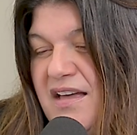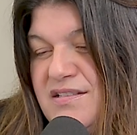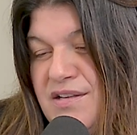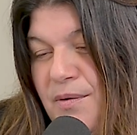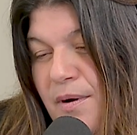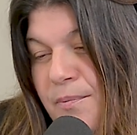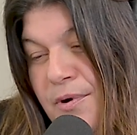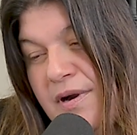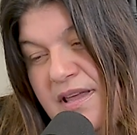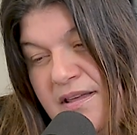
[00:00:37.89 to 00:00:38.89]
So,
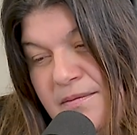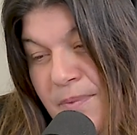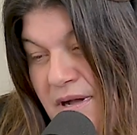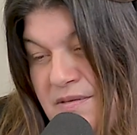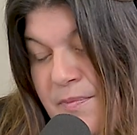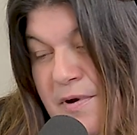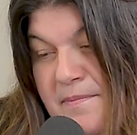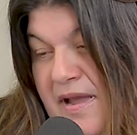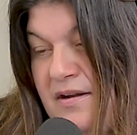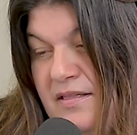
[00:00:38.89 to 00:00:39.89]
born in Baltimore,
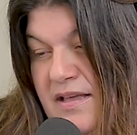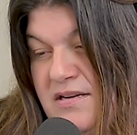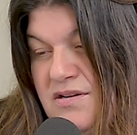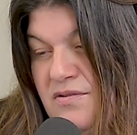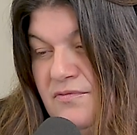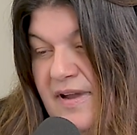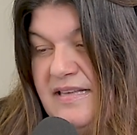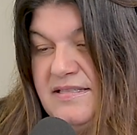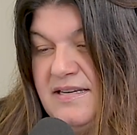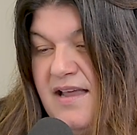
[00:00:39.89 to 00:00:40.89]
Maryland,
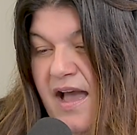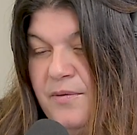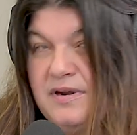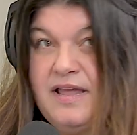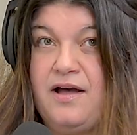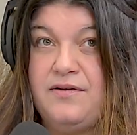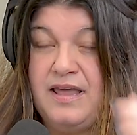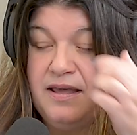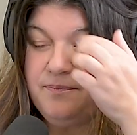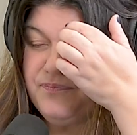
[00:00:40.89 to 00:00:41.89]
raised in Howard
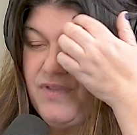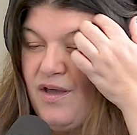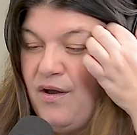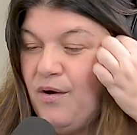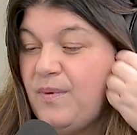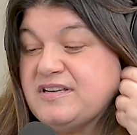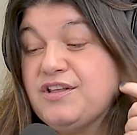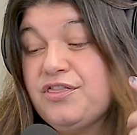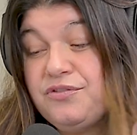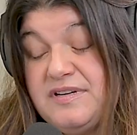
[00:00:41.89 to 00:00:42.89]
County, went
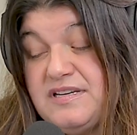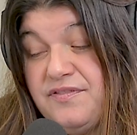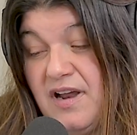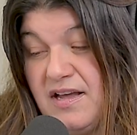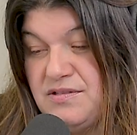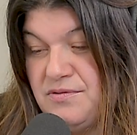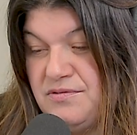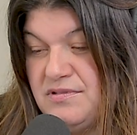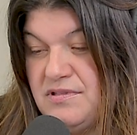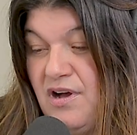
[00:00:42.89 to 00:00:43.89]
to three different high
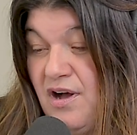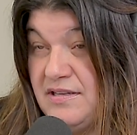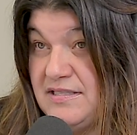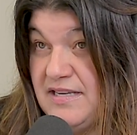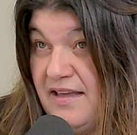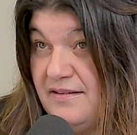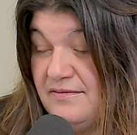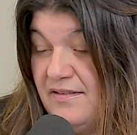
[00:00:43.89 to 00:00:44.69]
schools, all state,